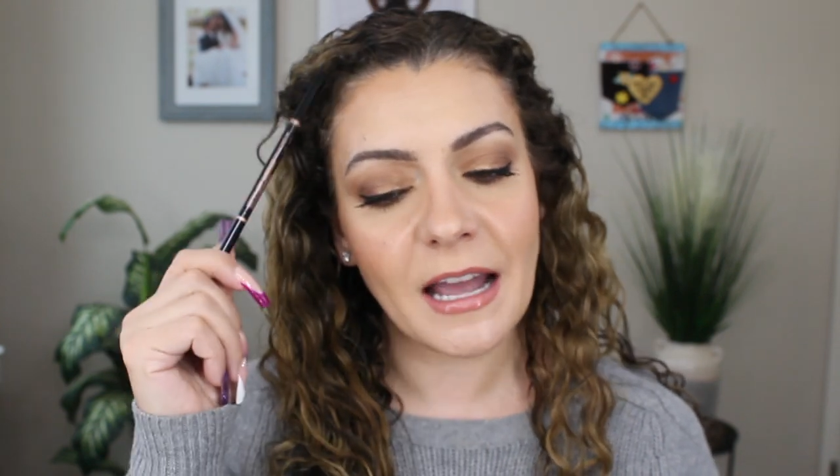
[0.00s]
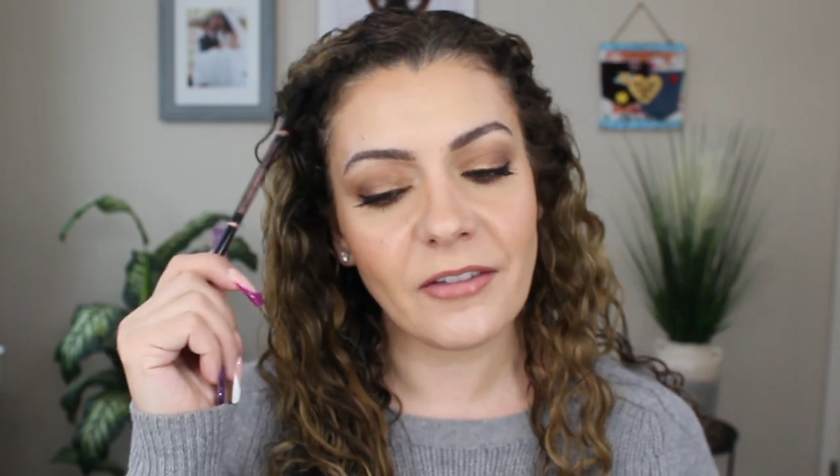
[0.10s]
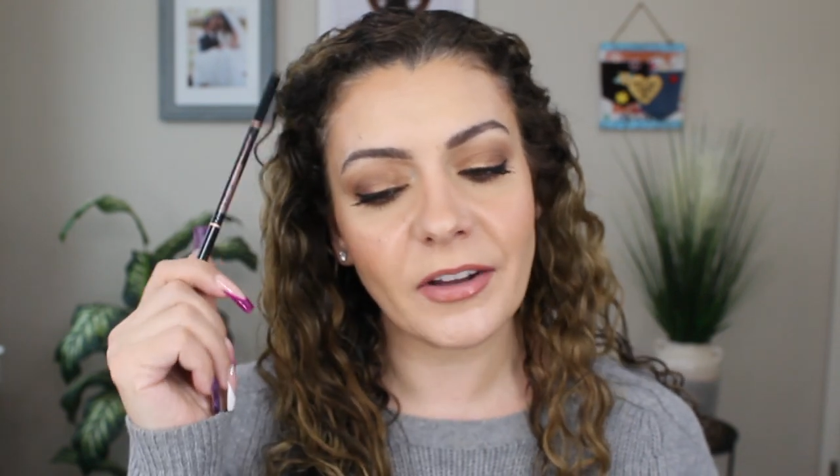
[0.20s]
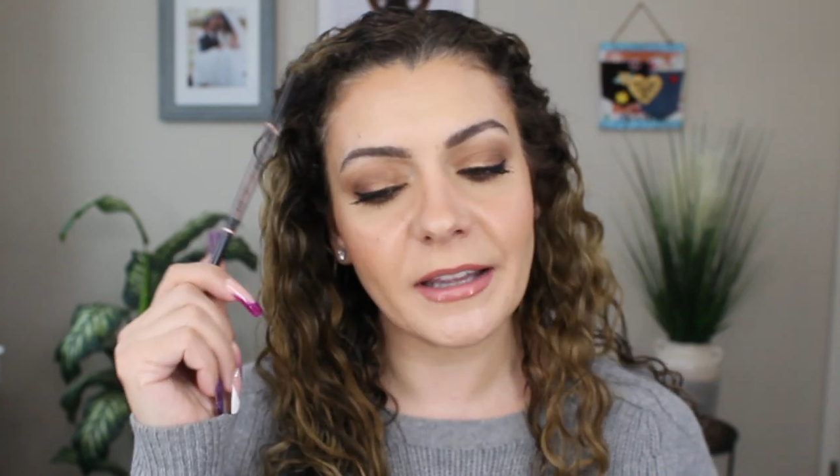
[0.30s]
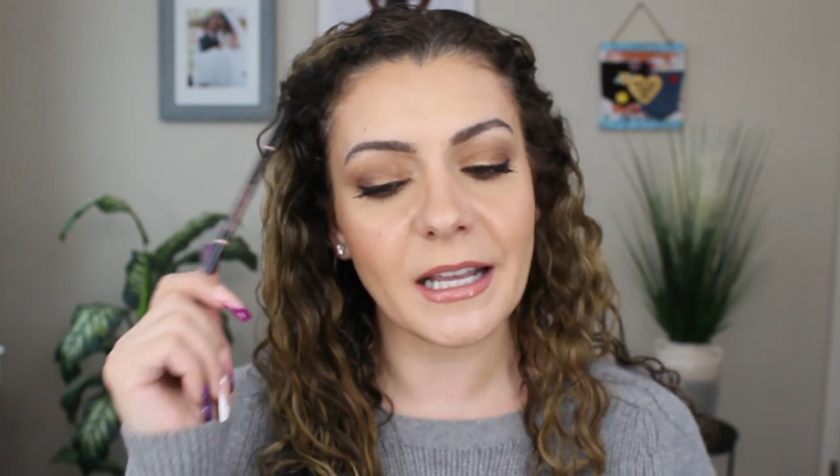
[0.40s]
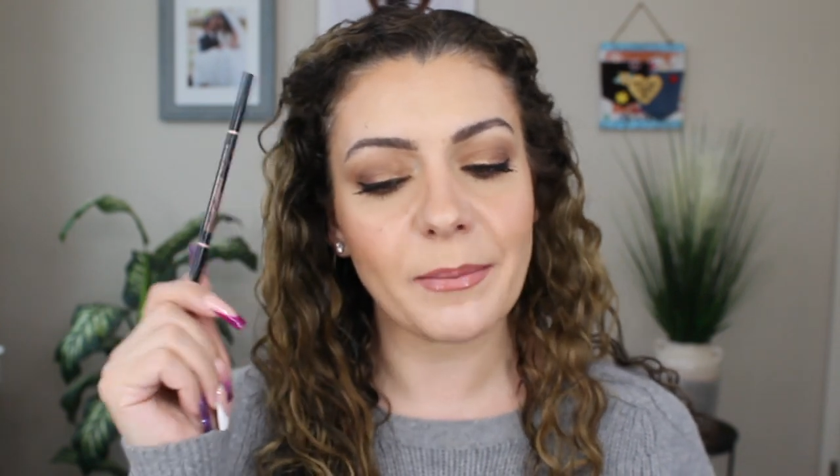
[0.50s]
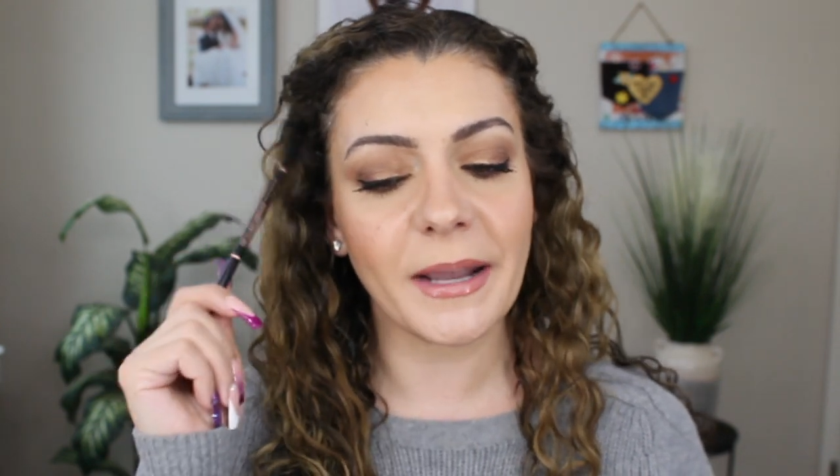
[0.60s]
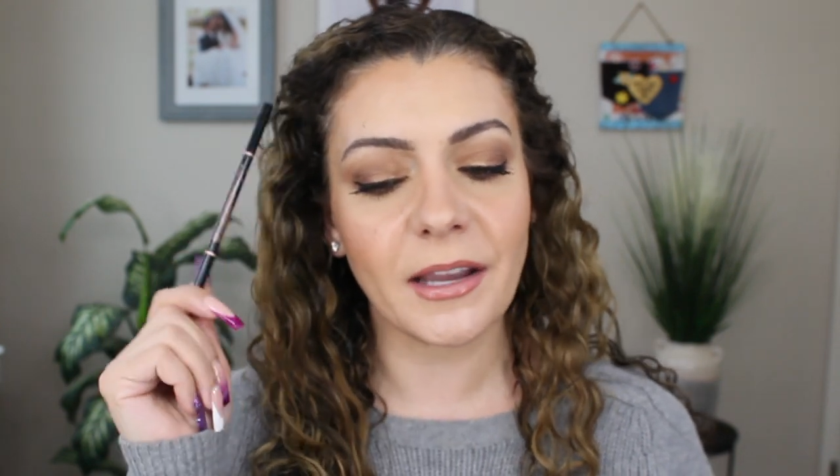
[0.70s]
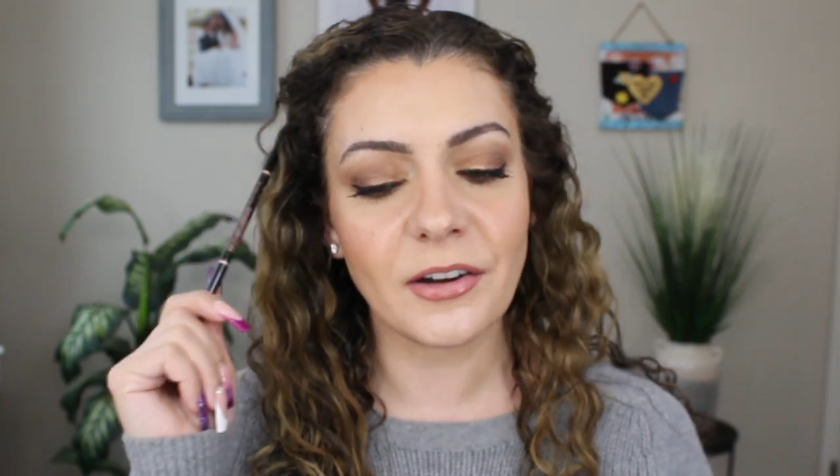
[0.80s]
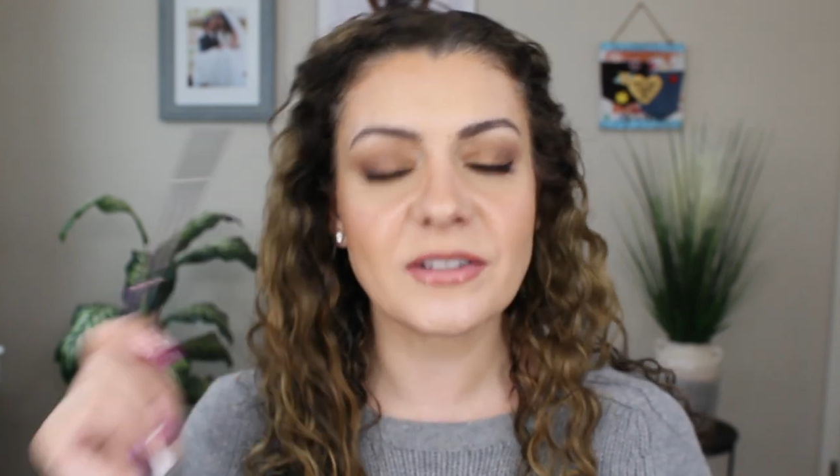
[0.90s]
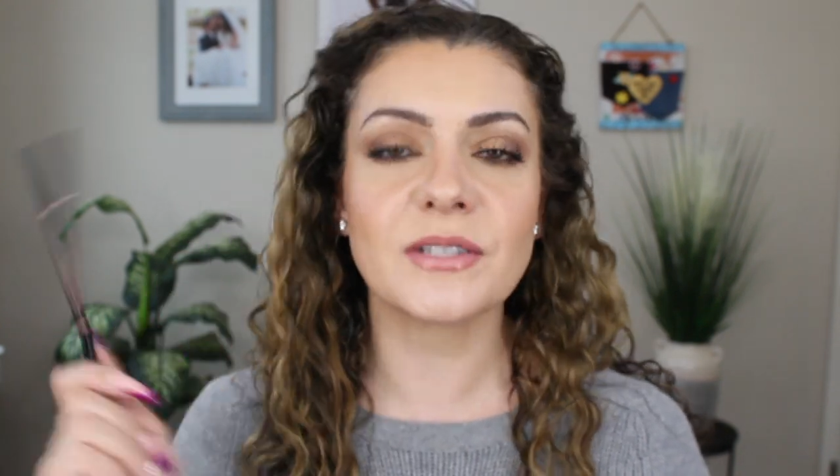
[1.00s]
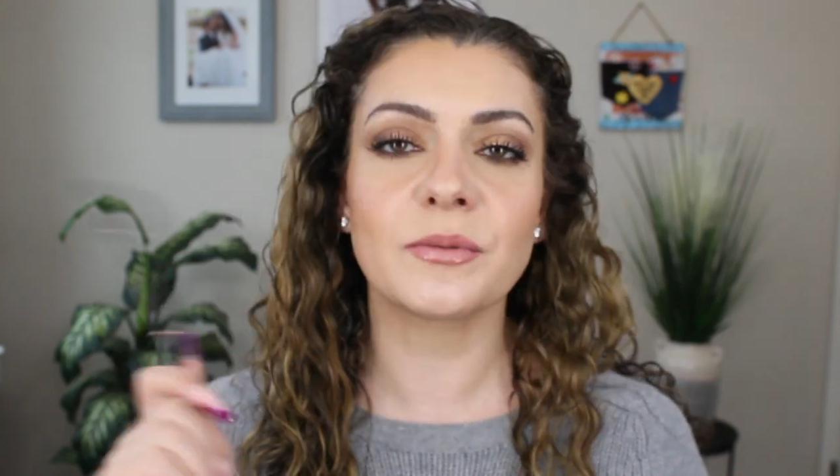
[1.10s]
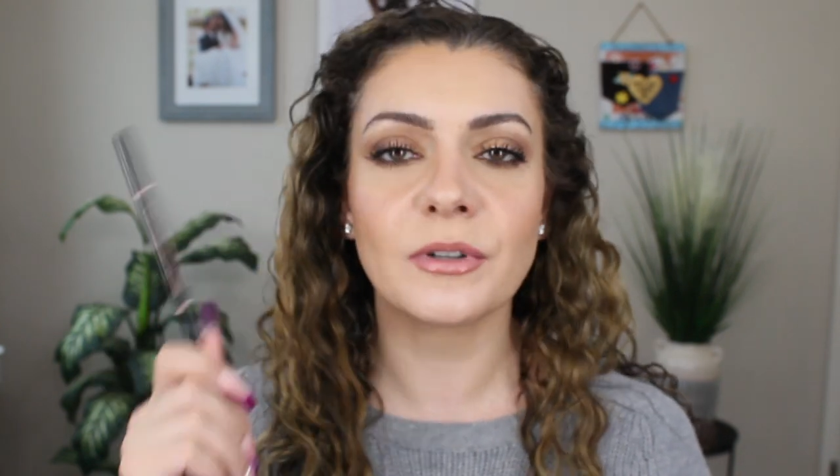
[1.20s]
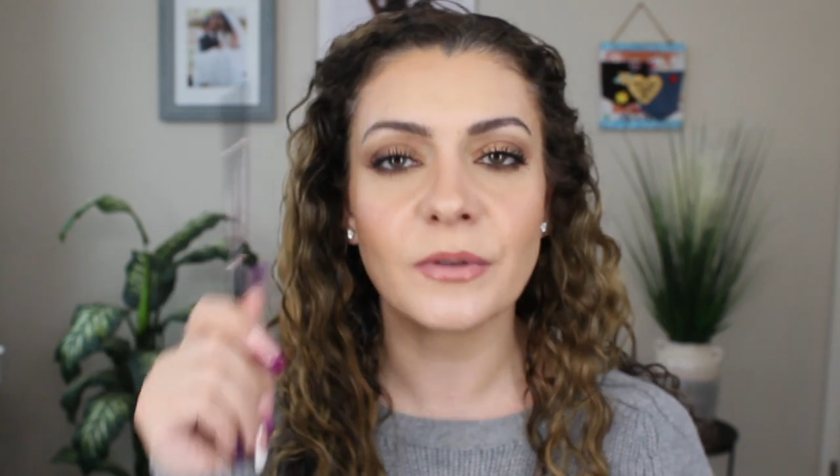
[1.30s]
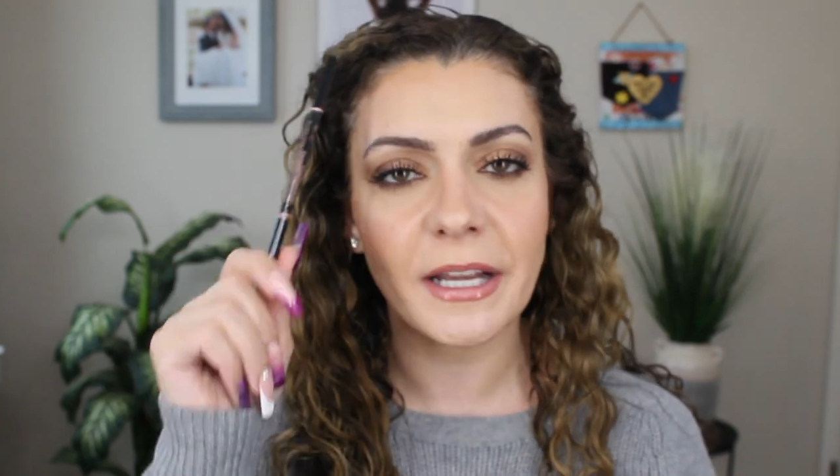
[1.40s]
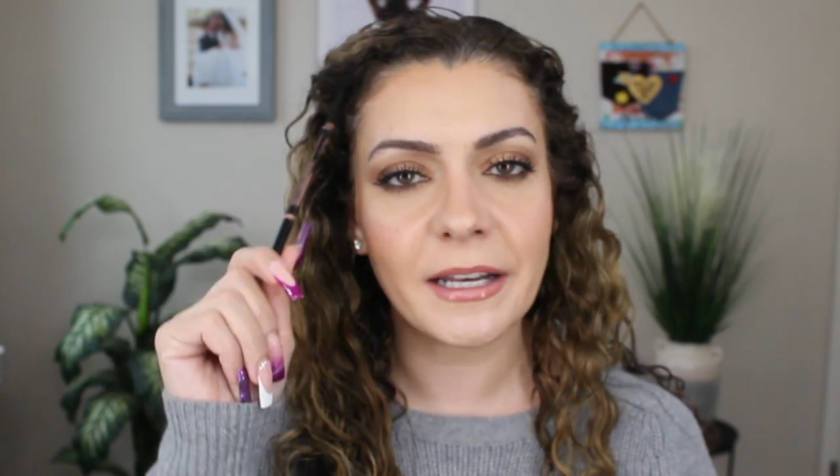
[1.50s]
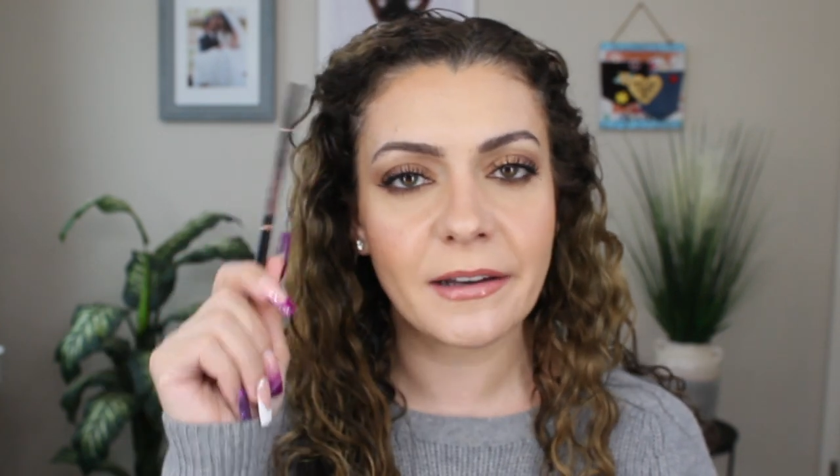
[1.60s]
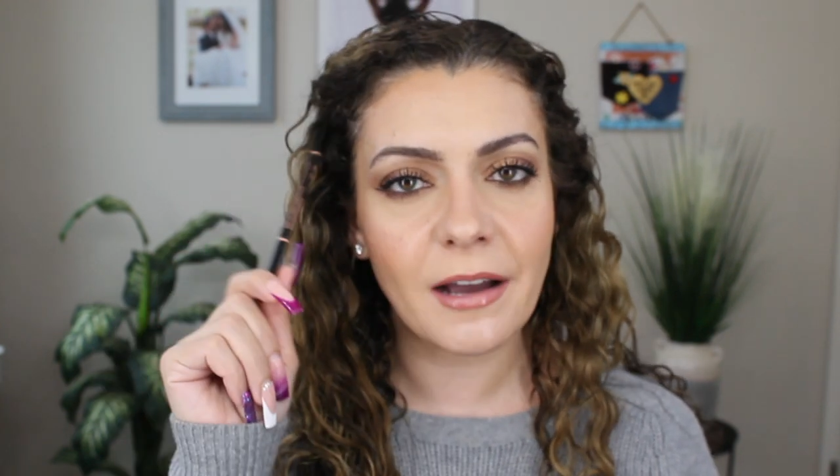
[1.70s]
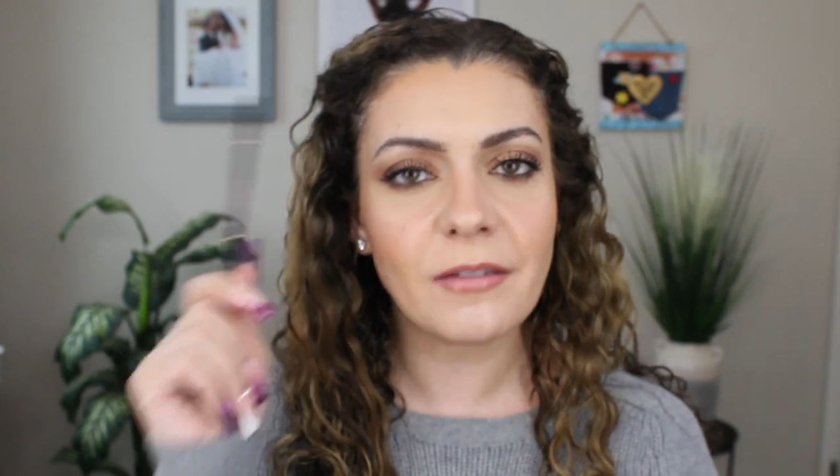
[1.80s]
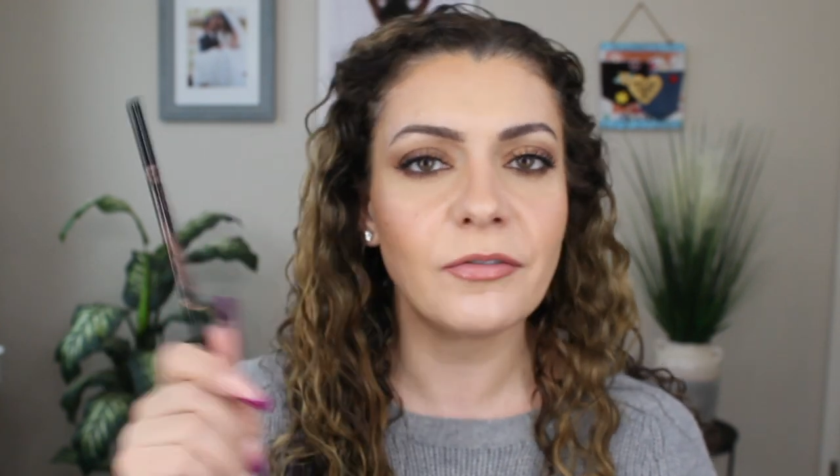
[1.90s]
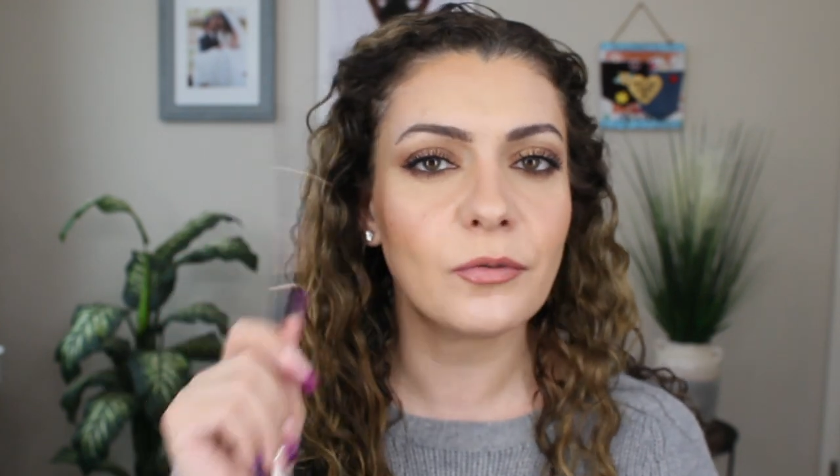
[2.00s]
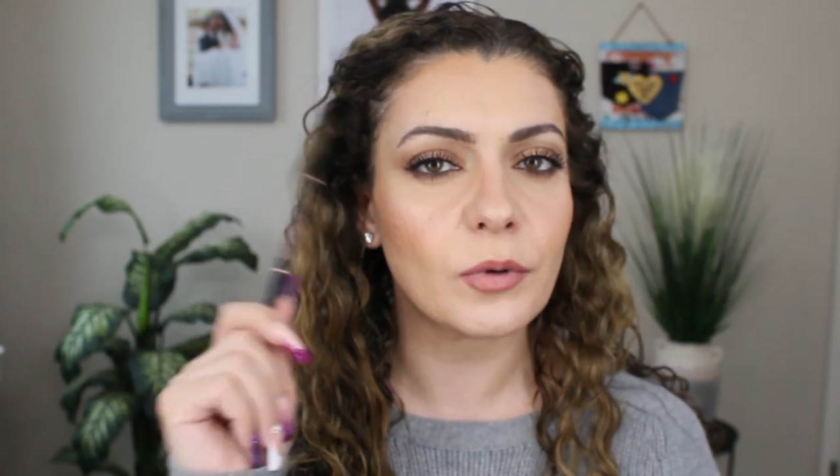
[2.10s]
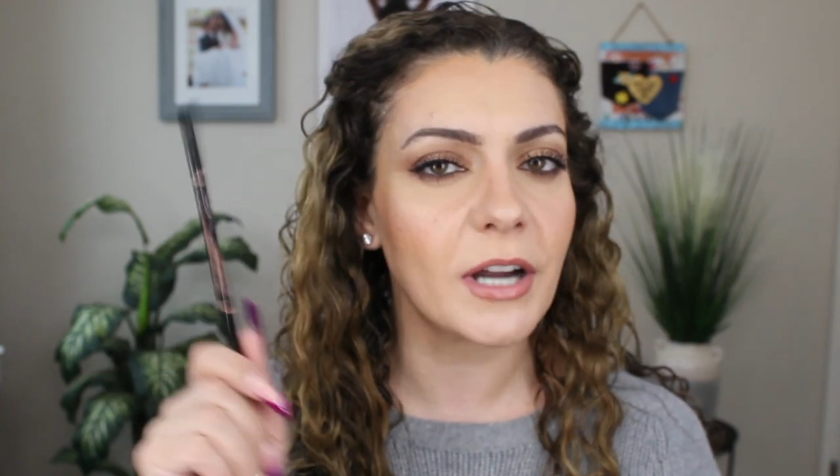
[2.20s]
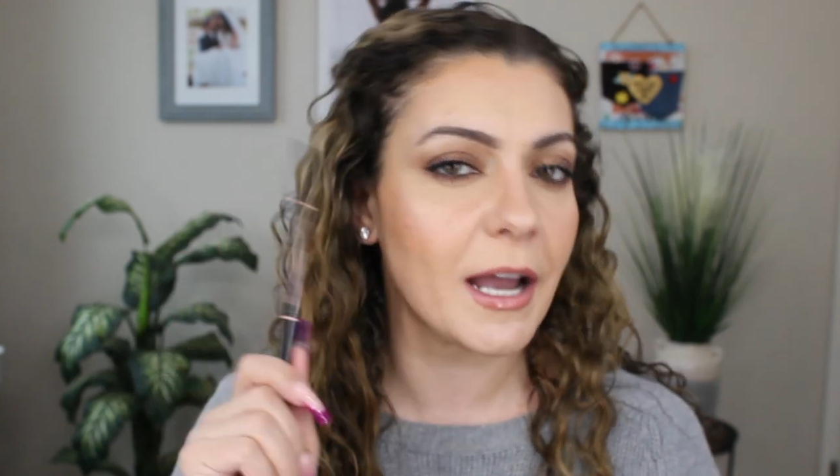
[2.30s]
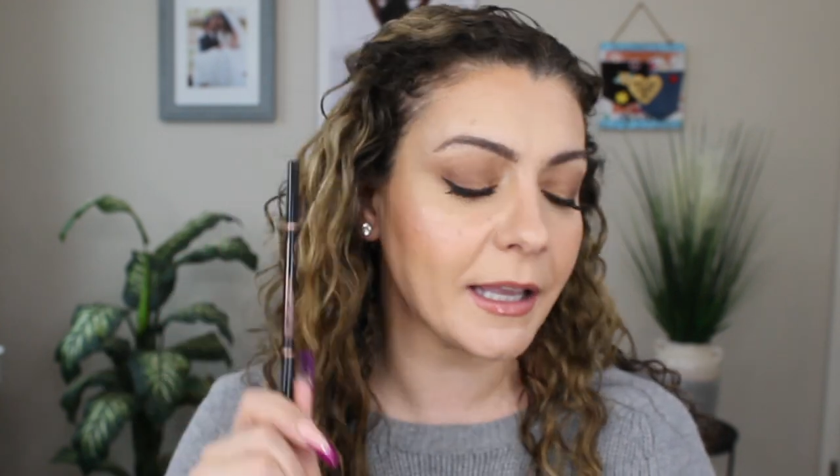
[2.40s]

I felt like my hair has grown enough where I